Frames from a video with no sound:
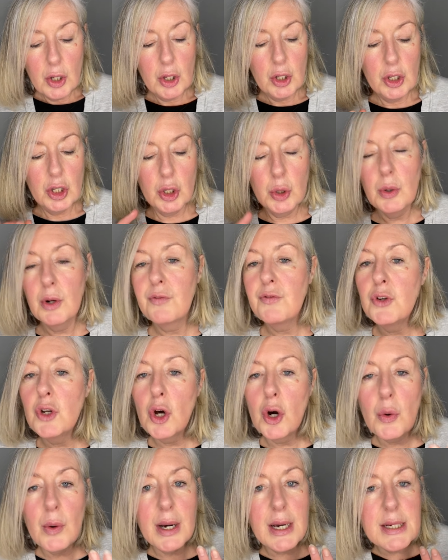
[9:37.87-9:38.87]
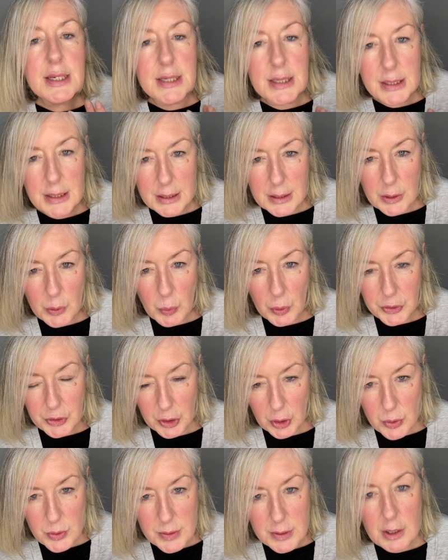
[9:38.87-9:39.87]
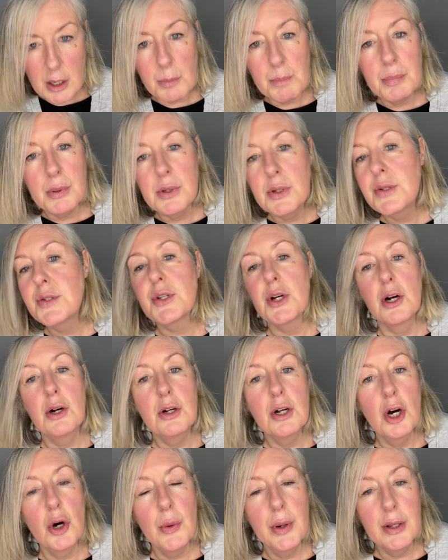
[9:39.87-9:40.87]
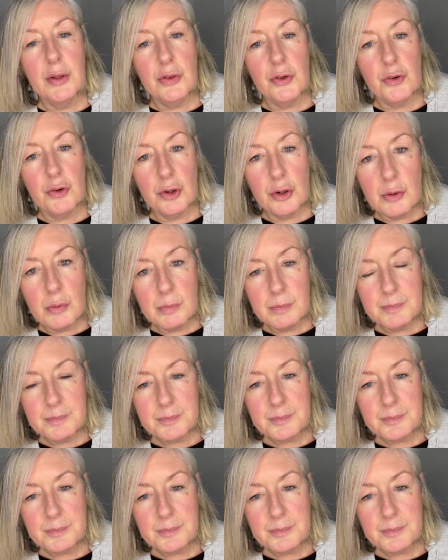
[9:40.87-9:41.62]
you have no idea what those couples are going through.